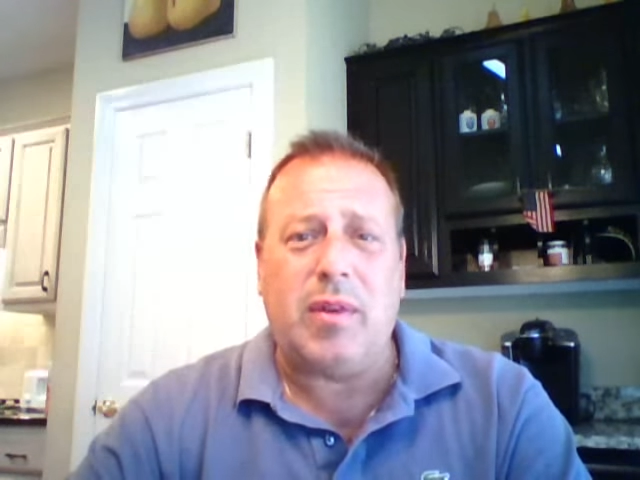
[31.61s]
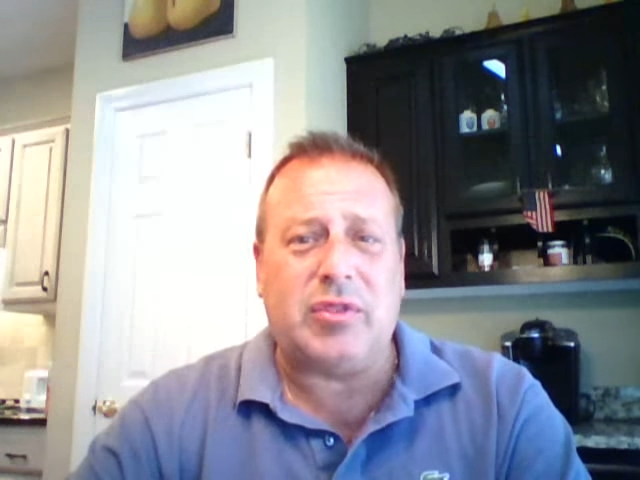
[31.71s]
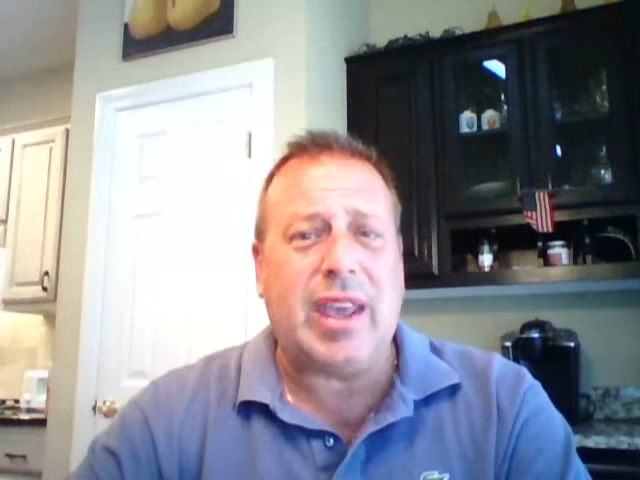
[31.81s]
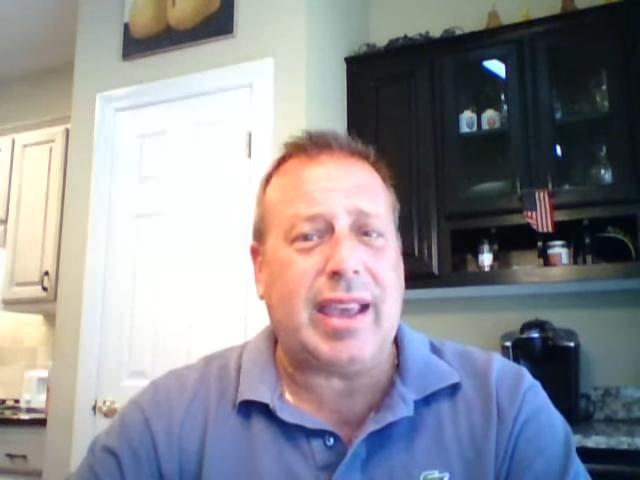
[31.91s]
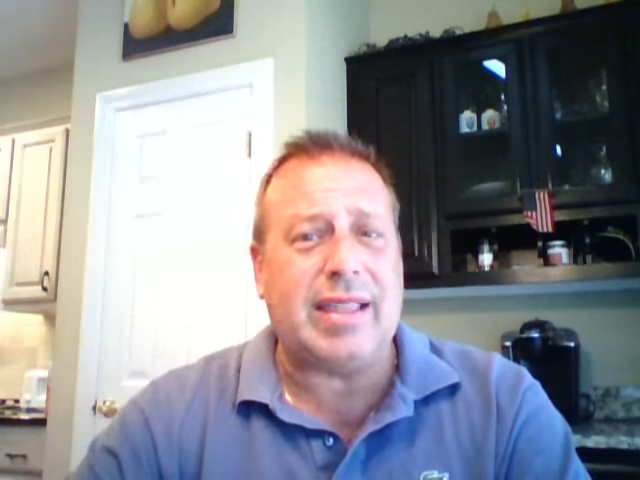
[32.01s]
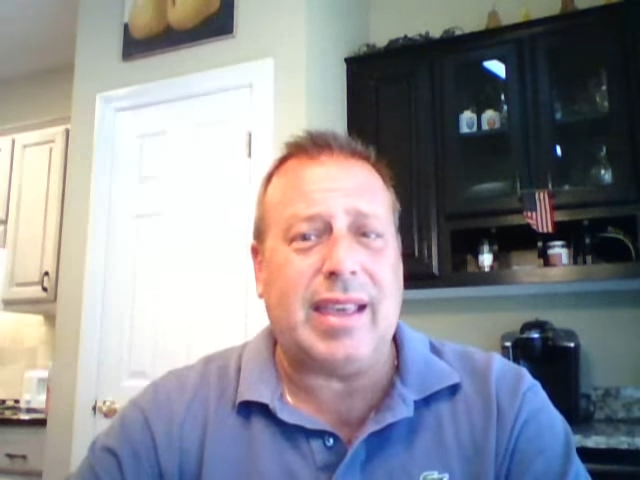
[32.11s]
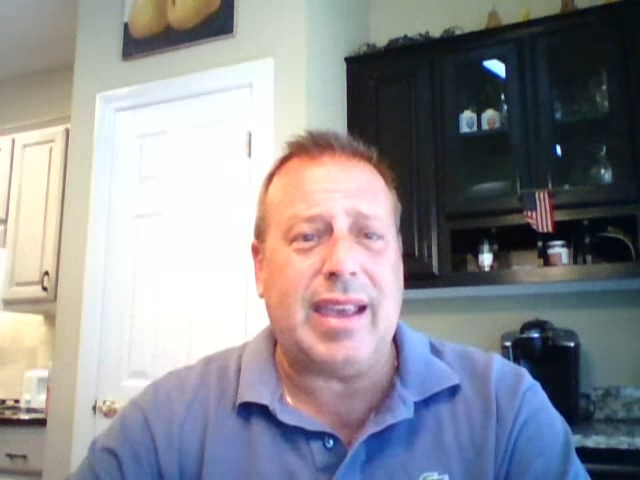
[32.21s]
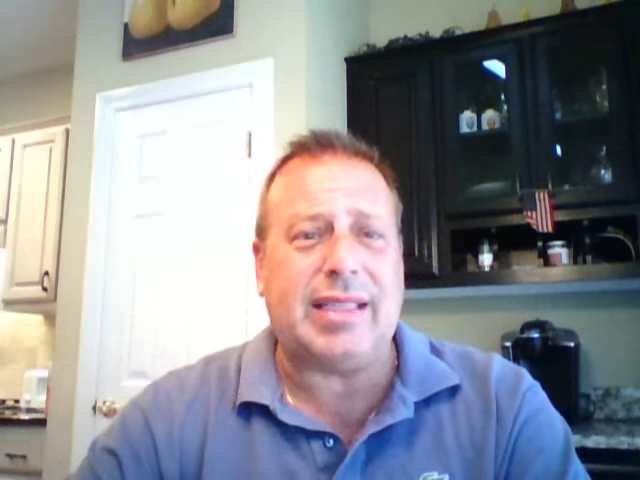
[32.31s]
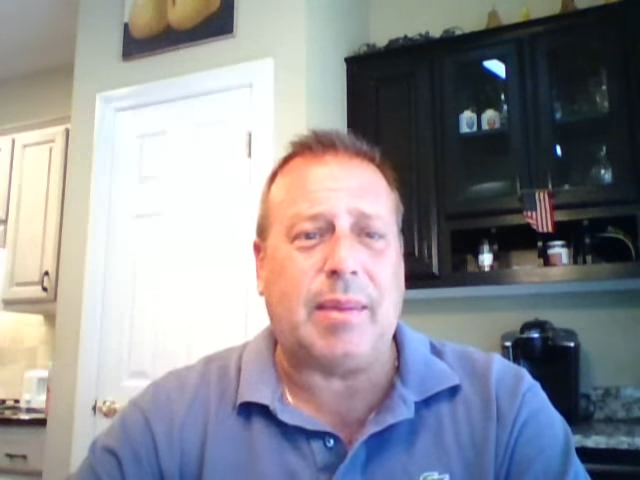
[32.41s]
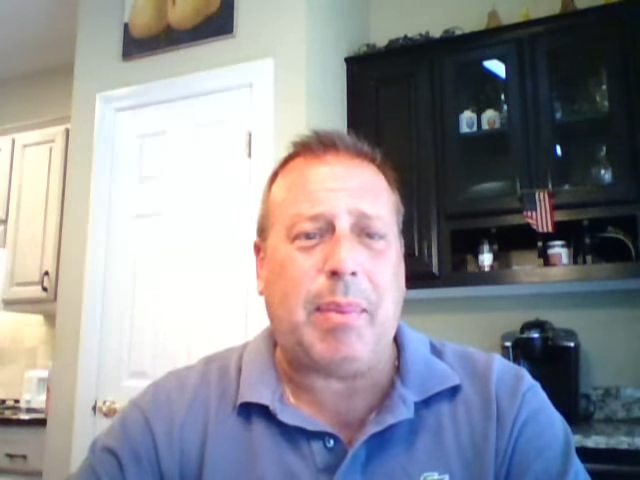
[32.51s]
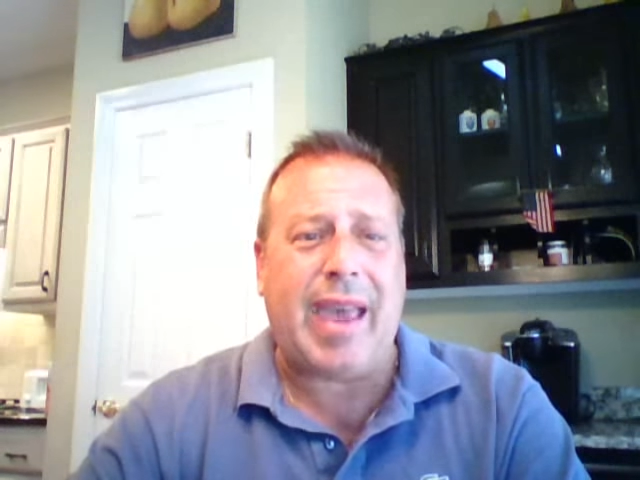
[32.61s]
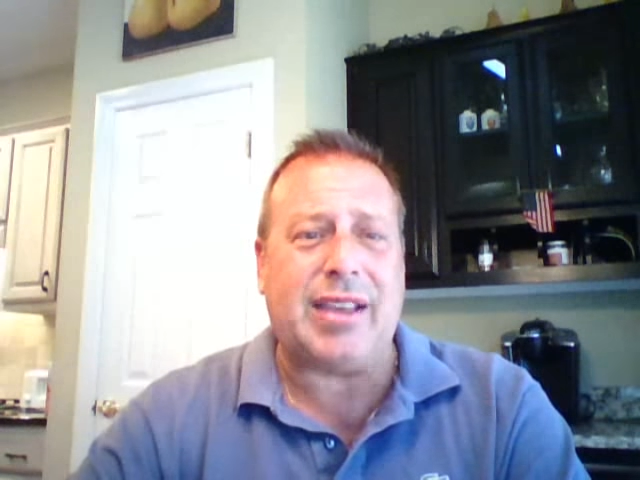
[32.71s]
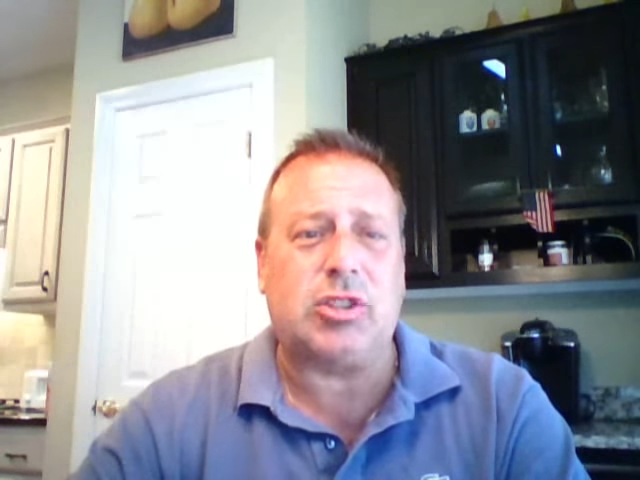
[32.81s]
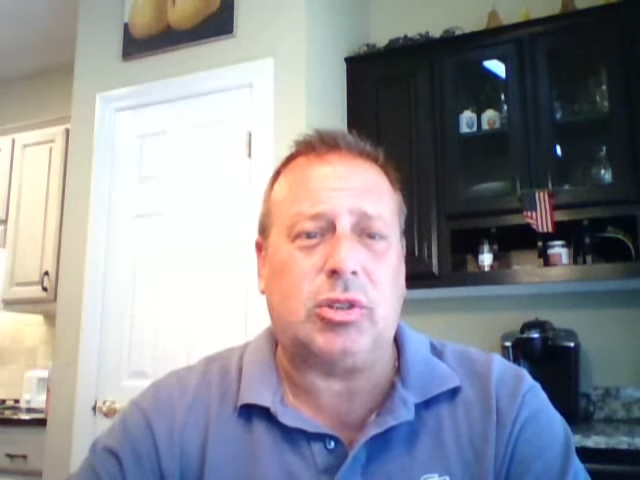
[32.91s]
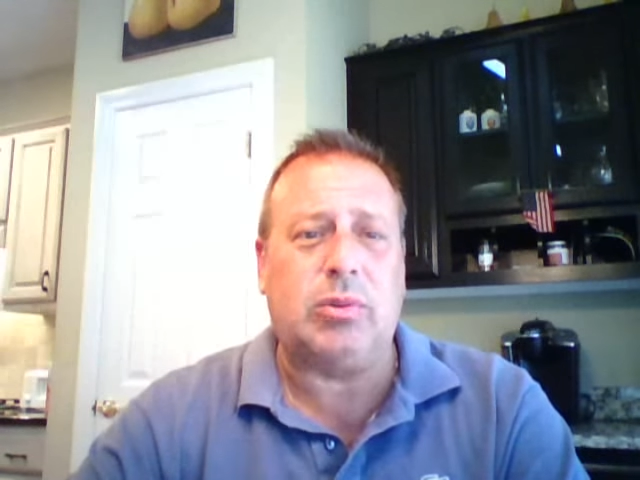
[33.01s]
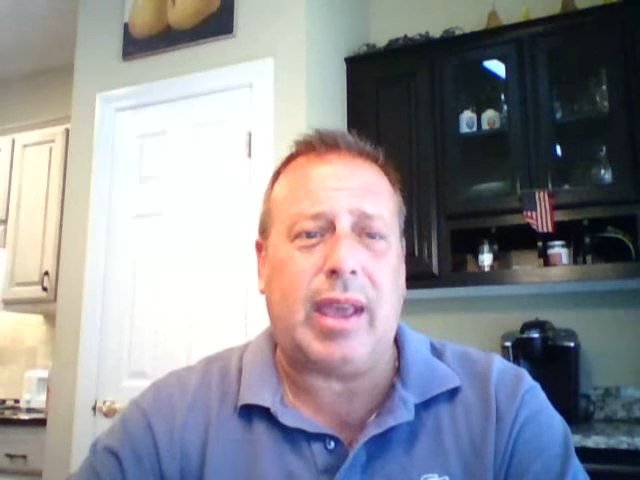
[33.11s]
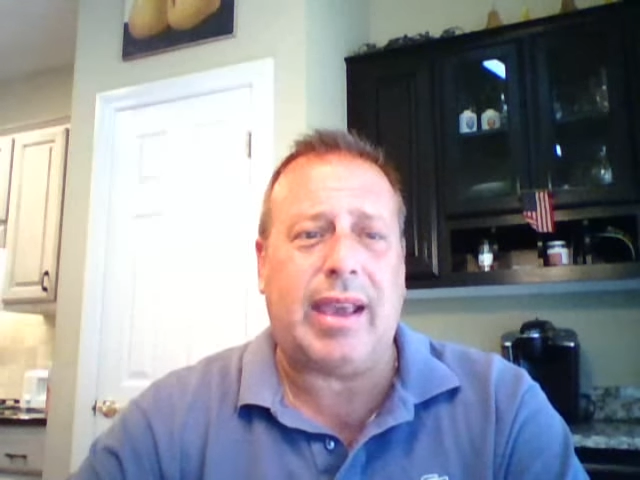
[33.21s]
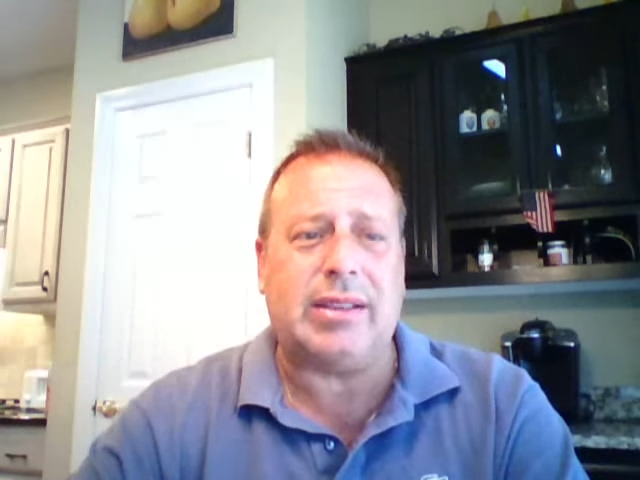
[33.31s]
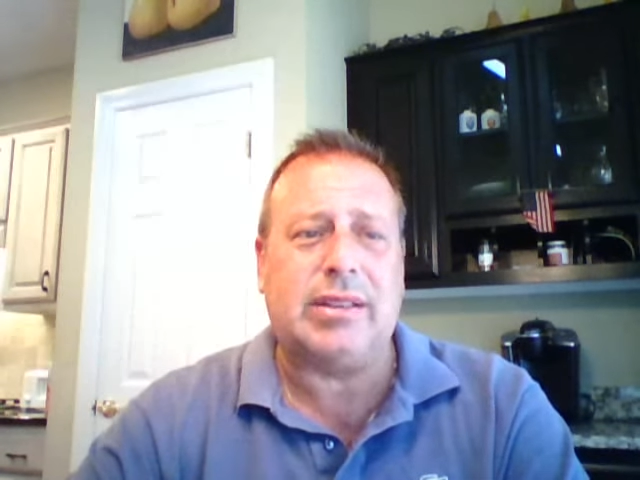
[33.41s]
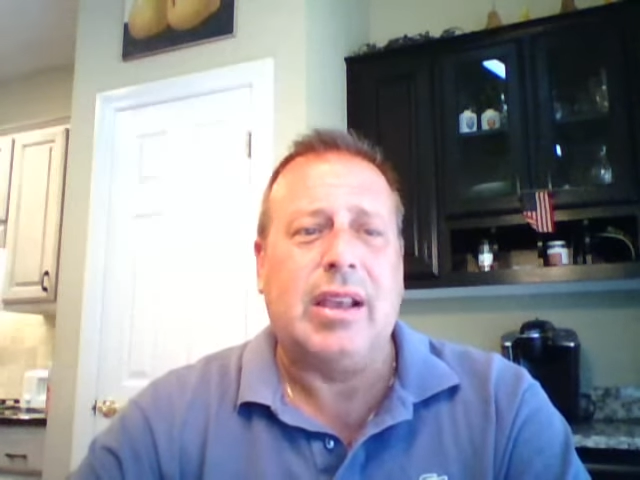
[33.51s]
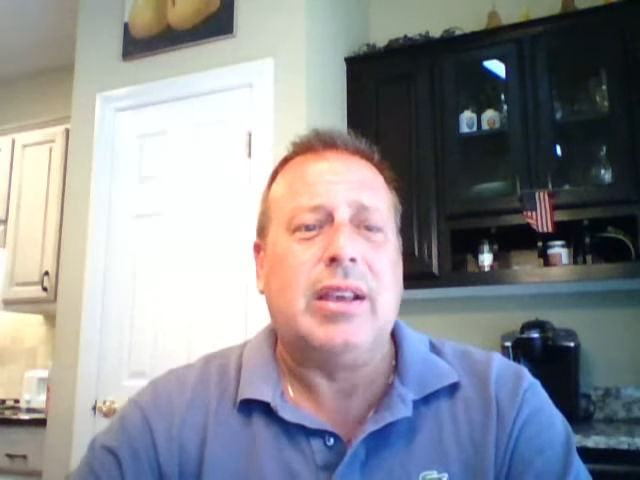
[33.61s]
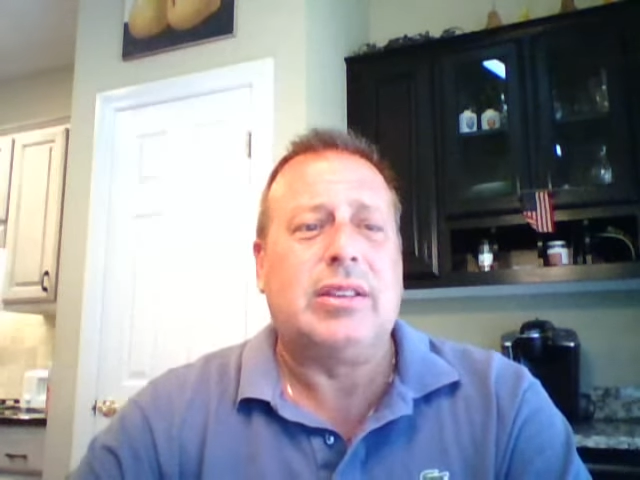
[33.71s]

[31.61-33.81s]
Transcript: we've taken the hit the past two days,